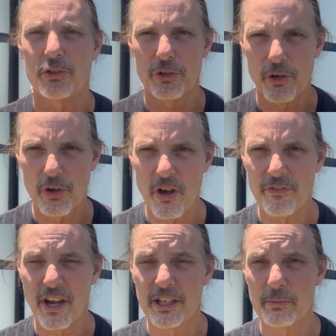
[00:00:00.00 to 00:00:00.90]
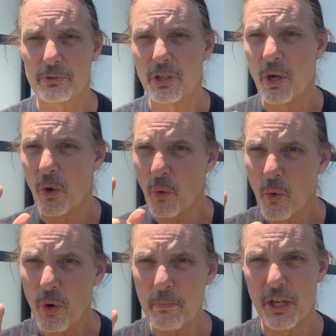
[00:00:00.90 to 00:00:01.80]
turn off items,
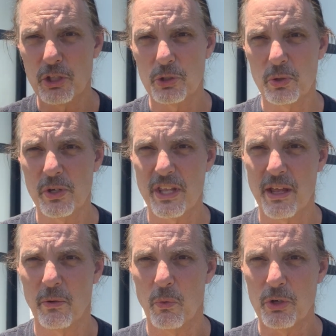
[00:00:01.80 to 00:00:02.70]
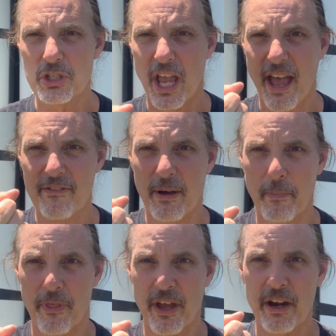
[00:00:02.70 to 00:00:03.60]
or make sure that what you have up
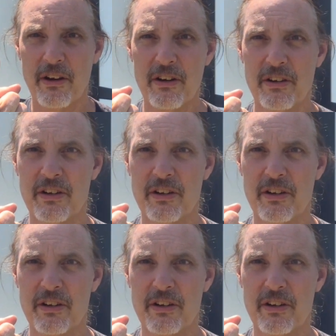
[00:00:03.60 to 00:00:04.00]
there